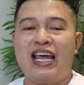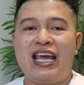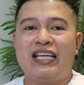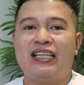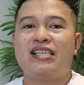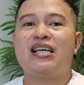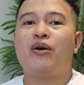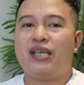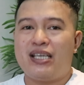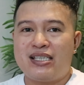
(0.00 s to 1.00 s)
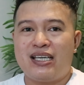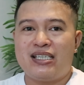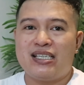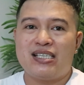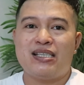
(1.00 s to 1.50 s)
That's how easy it
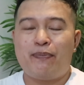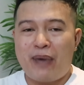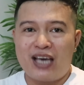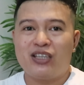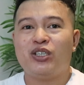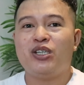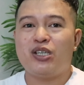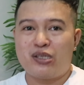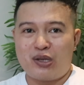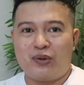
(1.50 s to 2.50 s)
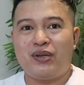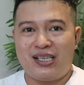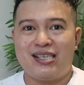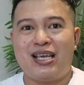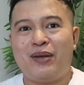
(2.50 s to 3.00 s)
is. The pattern is so
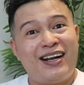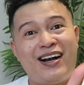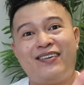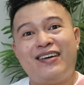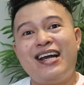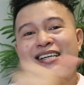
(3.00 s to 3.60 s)
easy. Alright?